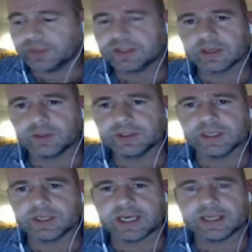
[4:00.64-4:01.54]
one thing that I
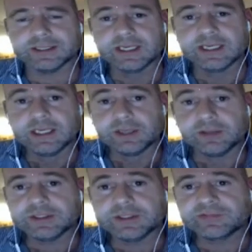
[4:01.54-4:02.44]
want to add is
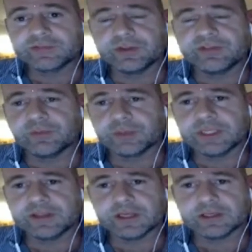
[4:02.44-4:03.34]
this is for the
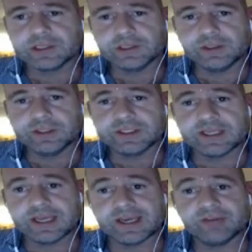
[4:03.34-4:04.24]
14,000 learners
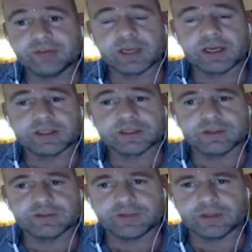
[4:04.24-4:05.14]
that have applied
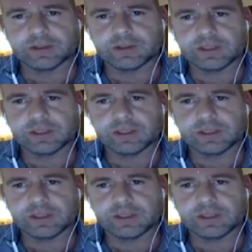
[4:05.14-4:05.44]
so far.